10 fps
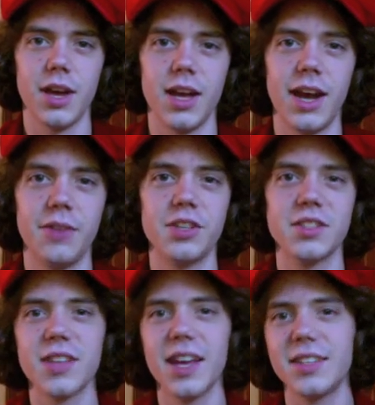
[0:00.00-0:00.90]
And I'd
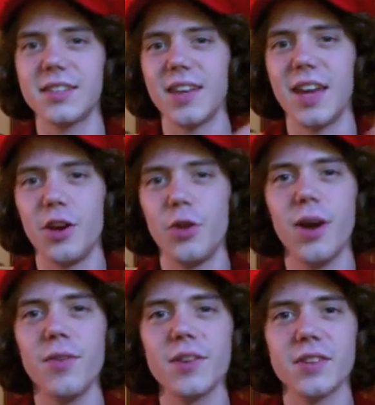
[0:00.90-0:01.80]
just like to say,
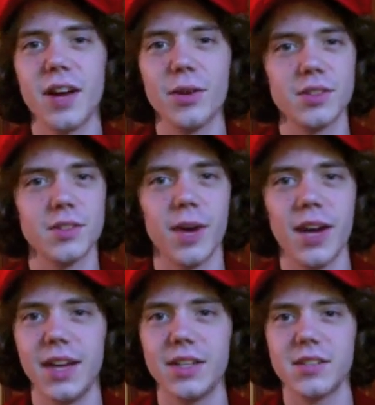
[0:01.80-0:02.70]
whoever else is
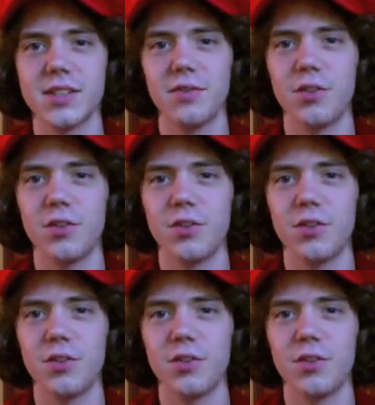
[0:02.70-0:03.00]
my age and stuff,